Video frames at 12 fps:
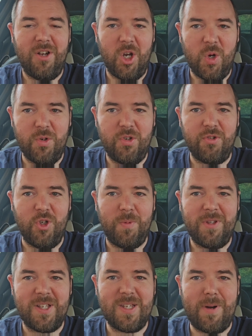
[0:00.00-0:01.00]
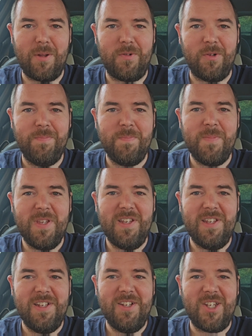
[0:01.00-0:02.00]
owners group. That's a mouthful.
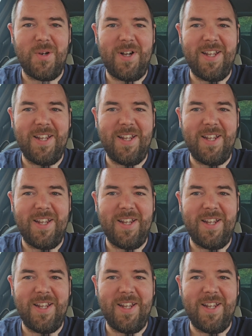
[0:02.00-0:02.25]
So